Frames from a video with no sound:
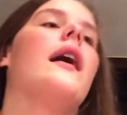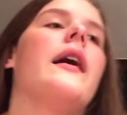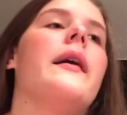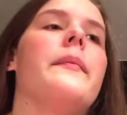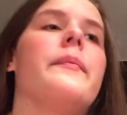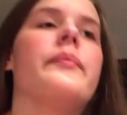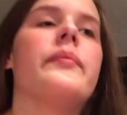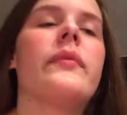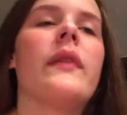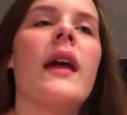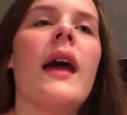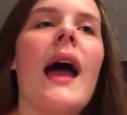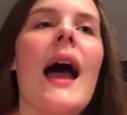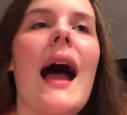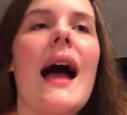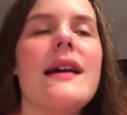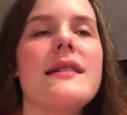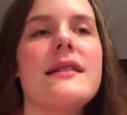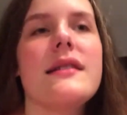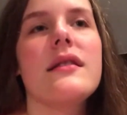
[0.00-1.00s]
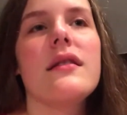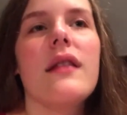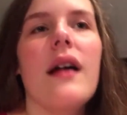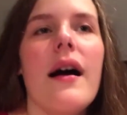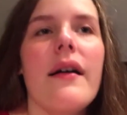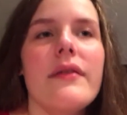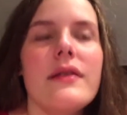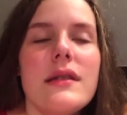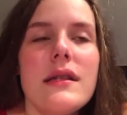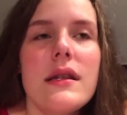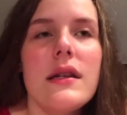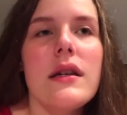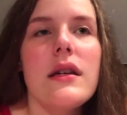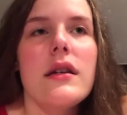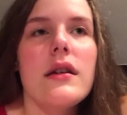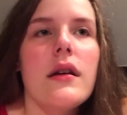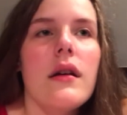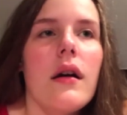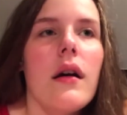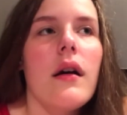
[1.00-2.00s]
um, I still
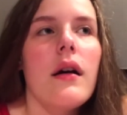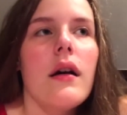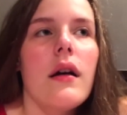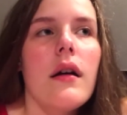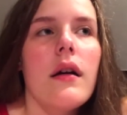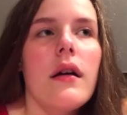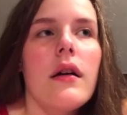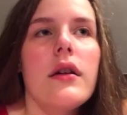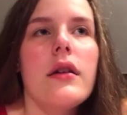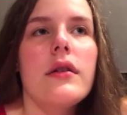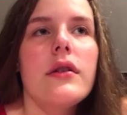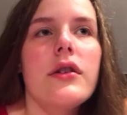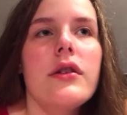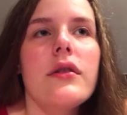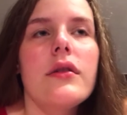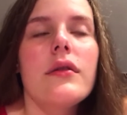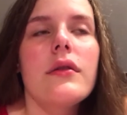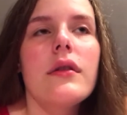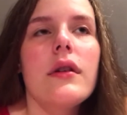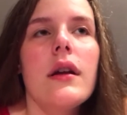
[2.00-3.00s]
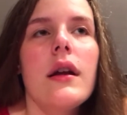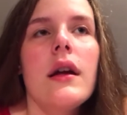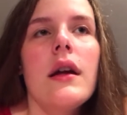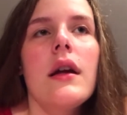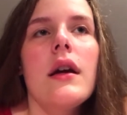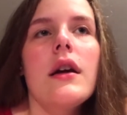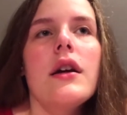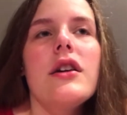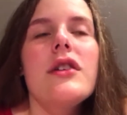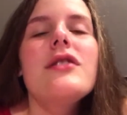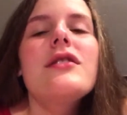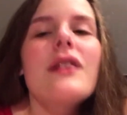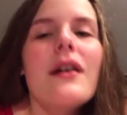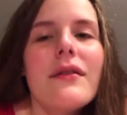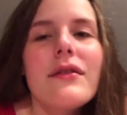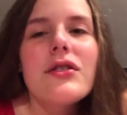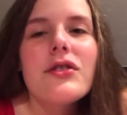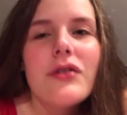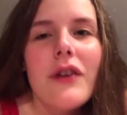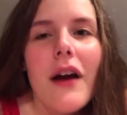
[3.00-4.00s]
obviously, you're, you still
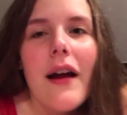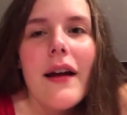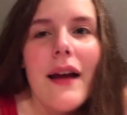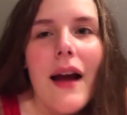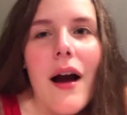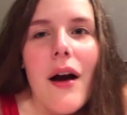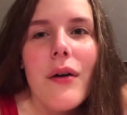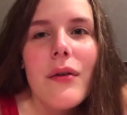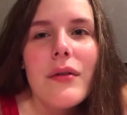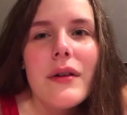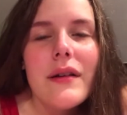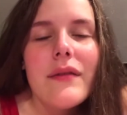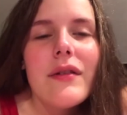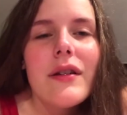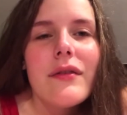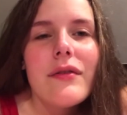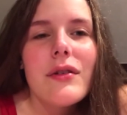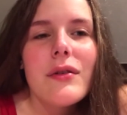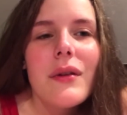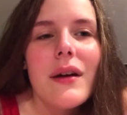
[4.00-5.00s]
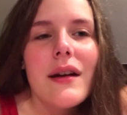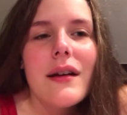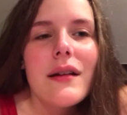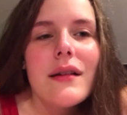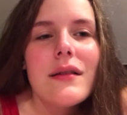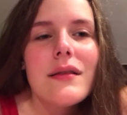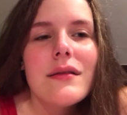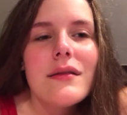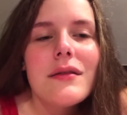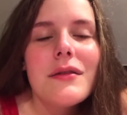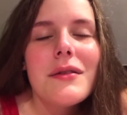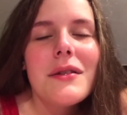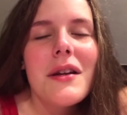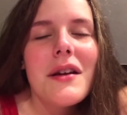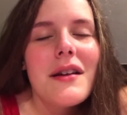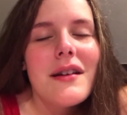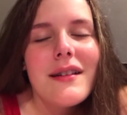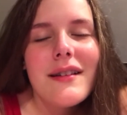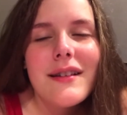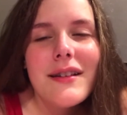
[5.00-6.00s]
have to try out, even if you like,
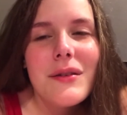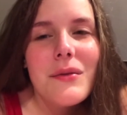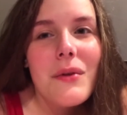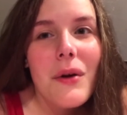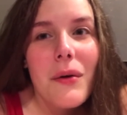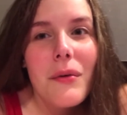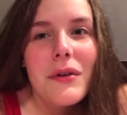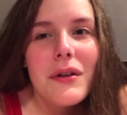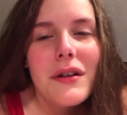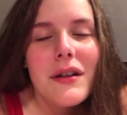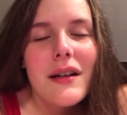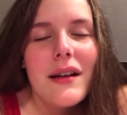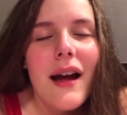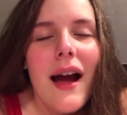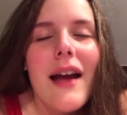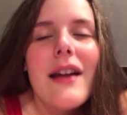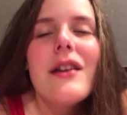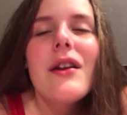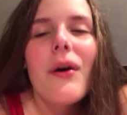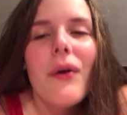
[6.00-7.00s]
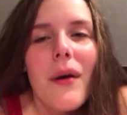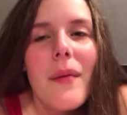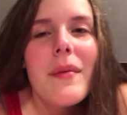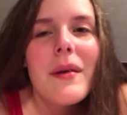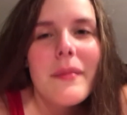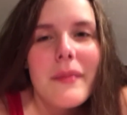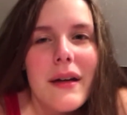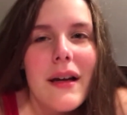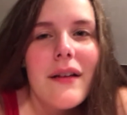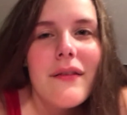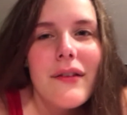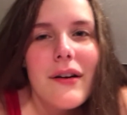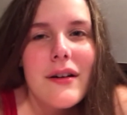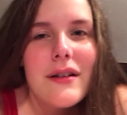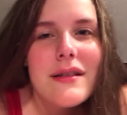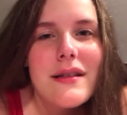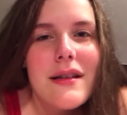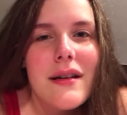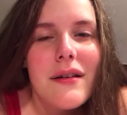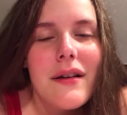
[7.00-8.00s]
you know you're gonna, I know I'm gonna be on
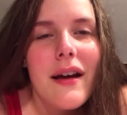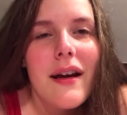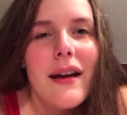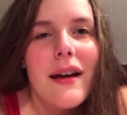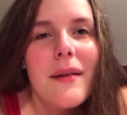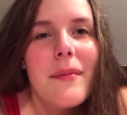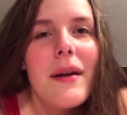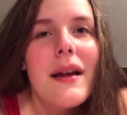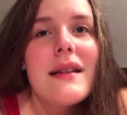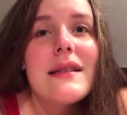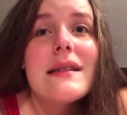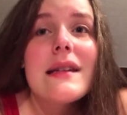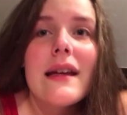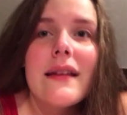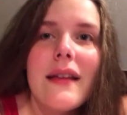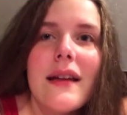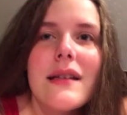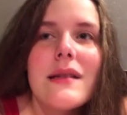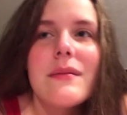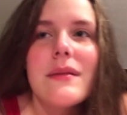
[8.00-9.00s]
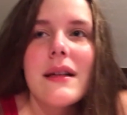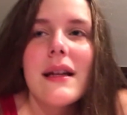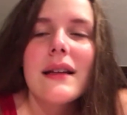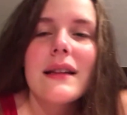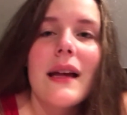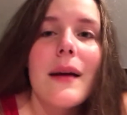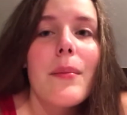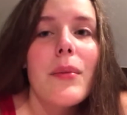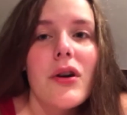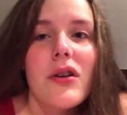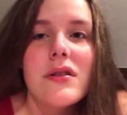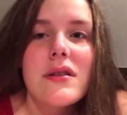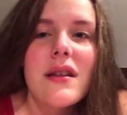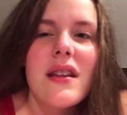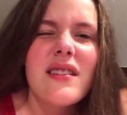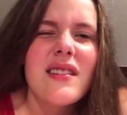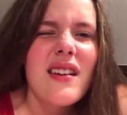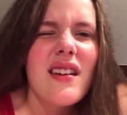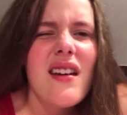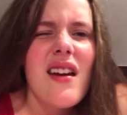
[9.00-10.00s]
varsity, okay? And I'm not saying that to be like that person
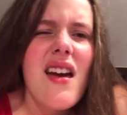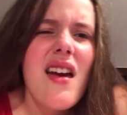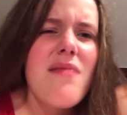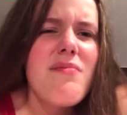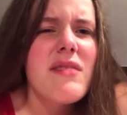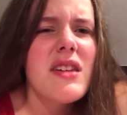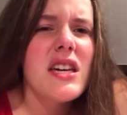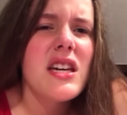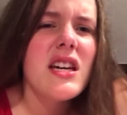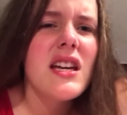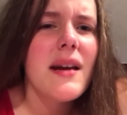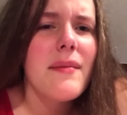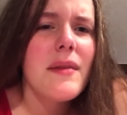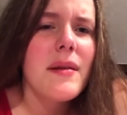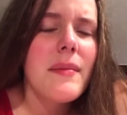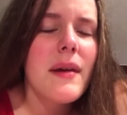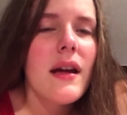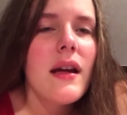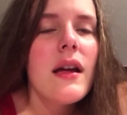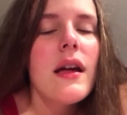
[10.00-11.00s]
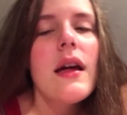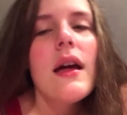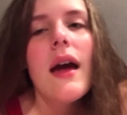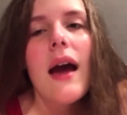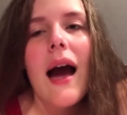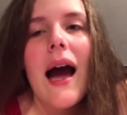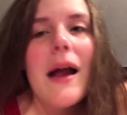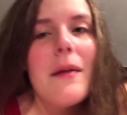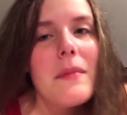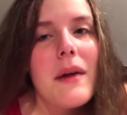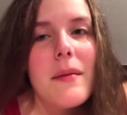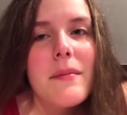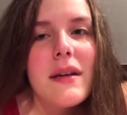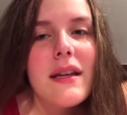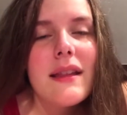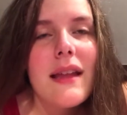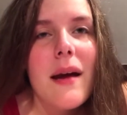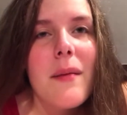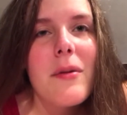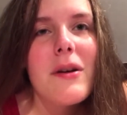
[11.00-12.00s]
that's like, I'm good, I'm gonna be, I'm not
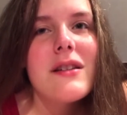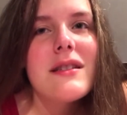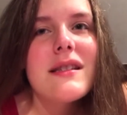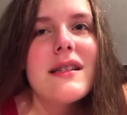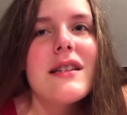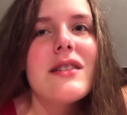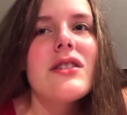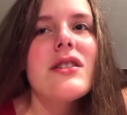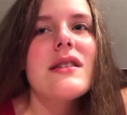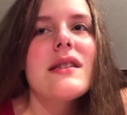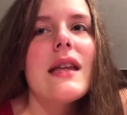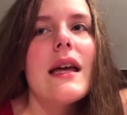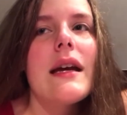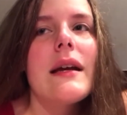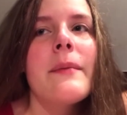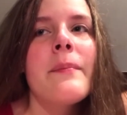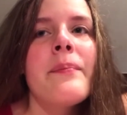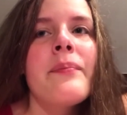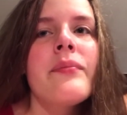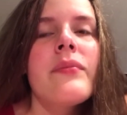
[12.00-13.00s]
being that person. It's just like,